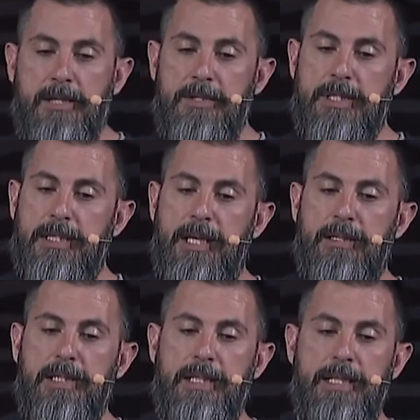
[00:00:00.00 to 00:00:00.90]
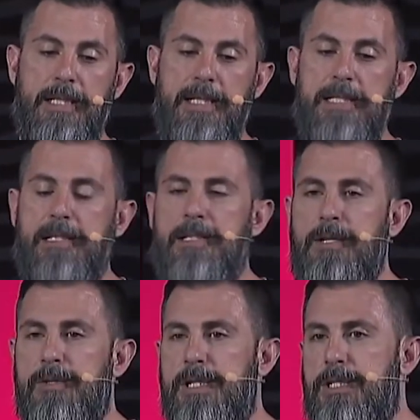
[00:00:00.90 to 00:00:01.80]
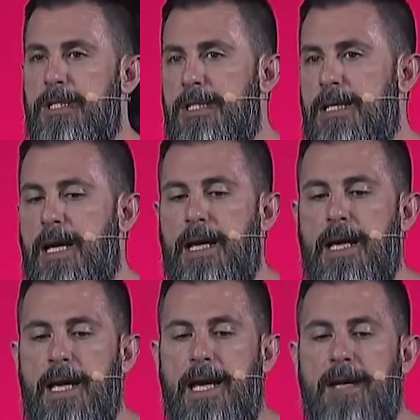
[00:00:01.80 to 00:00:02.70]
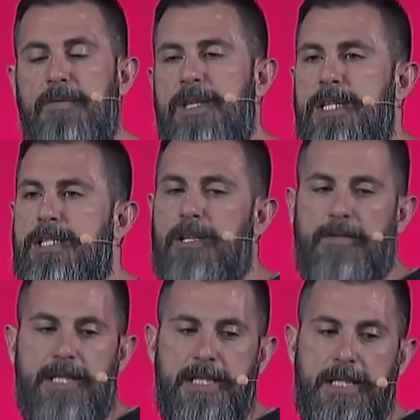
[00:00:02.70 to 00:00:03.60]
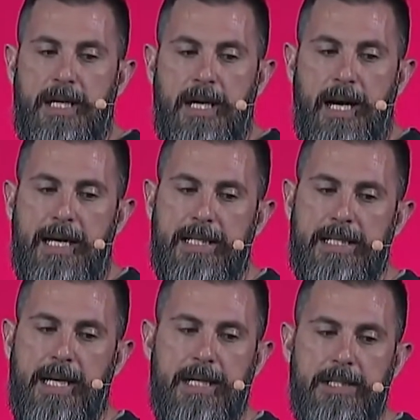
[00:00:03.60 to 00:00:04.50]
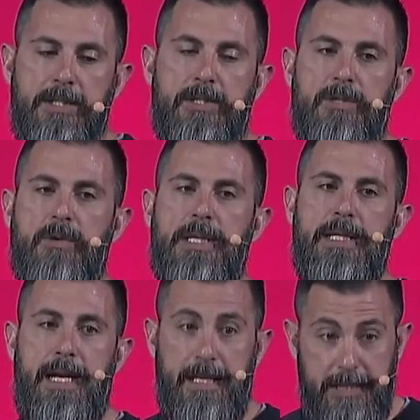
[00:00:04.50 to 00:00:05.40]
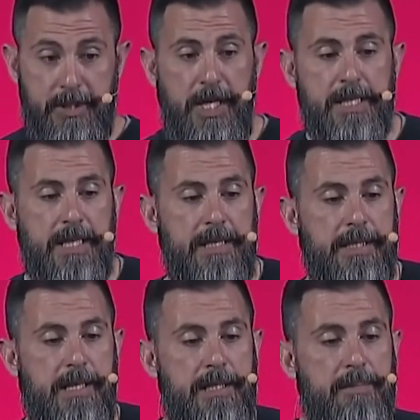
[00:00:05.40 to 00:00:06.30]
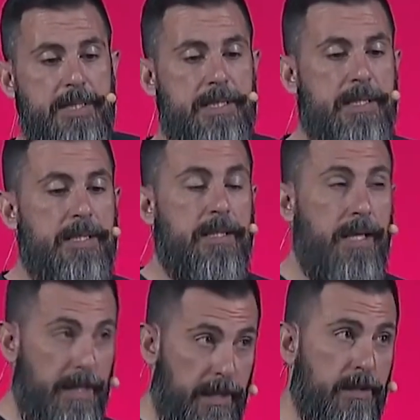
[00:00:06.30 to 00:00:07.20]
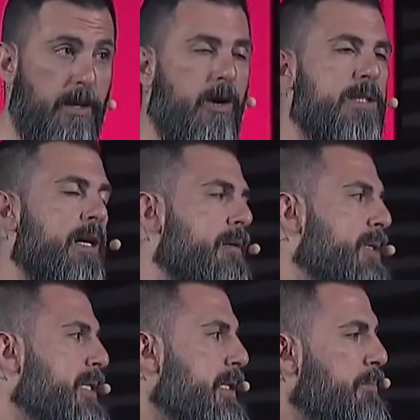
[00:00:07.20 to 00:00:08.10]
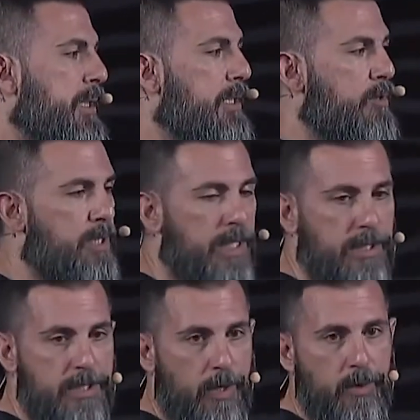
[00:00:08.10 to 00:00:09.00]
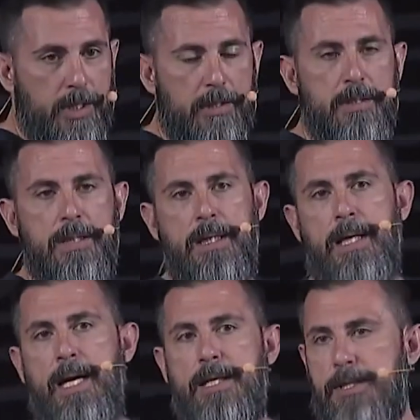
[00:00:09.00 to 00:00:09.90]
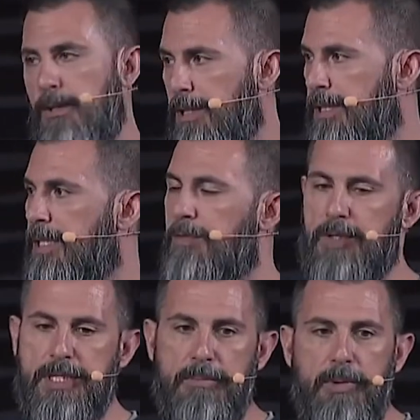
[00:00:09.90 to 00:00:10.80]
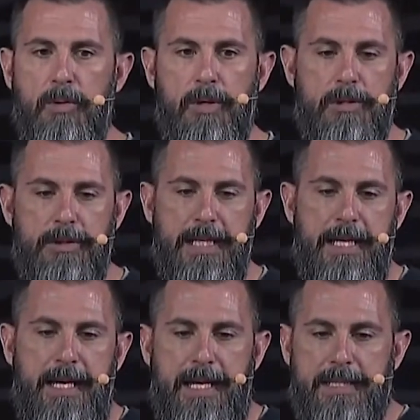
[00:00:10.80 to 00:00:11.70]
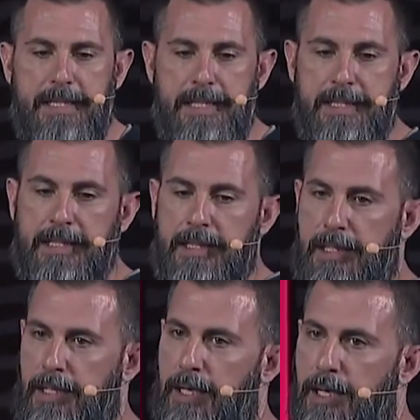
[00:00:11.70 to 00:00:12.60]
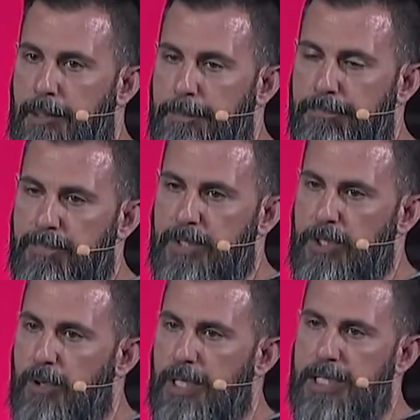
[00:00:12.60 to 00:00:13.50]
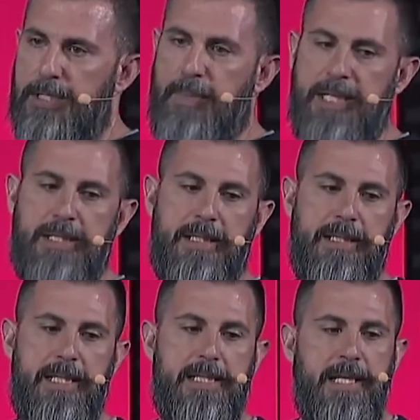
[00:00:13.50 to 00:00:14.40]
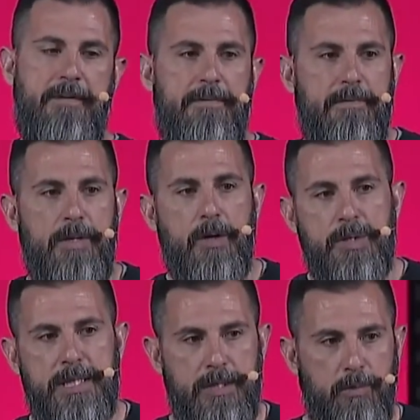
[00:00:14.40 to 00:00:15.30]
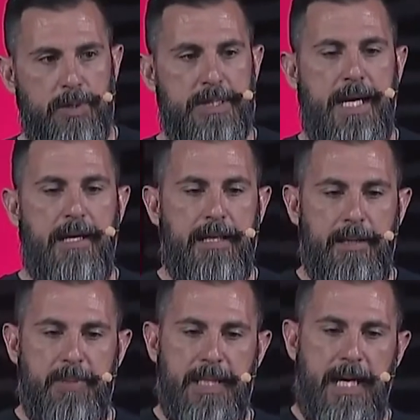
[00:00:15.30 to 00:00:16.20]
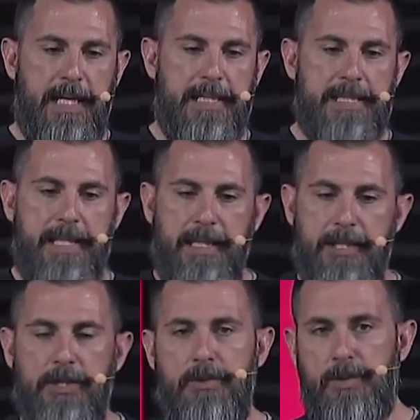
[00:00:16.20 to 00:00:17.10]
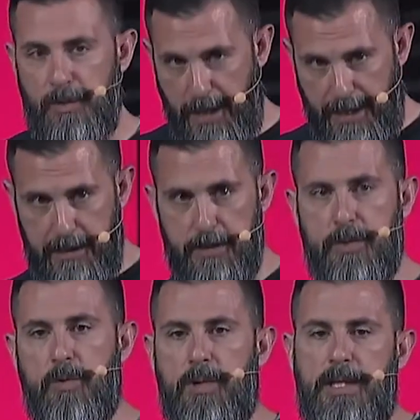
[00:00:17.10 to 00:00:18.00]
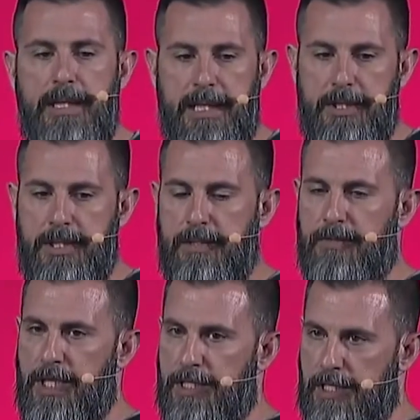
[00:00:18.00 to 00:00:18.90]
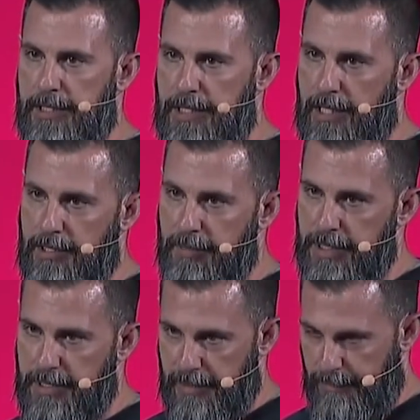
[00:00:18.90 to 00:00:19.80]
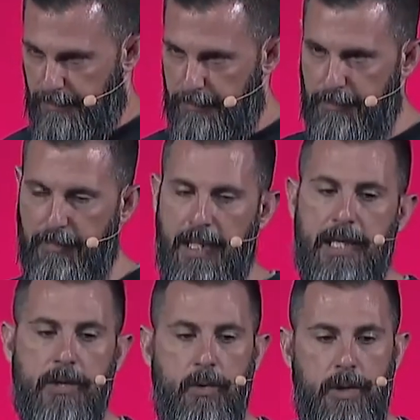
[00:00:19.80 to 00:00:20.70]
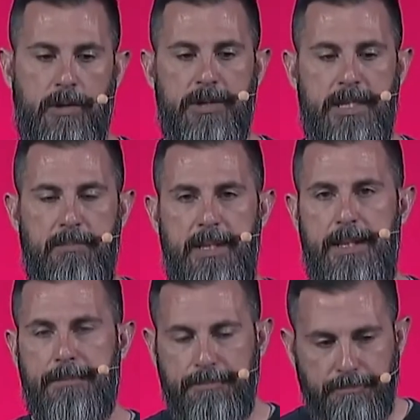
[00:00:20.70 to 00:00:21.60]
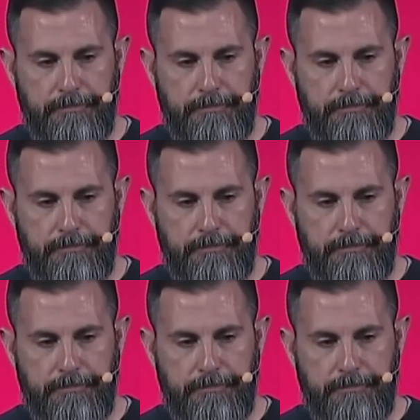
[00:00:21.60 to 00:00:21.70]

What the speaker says: that are used in calculating the insulin dosages. And for this service, I decided to store the data as JSON documents in Autonomous DB using SODA. And SODA stands for Simple Oracle Data Access. SODA is basically a set of NoSQL-style APIs that let you create and store collections of JSON documents in Oracle DB.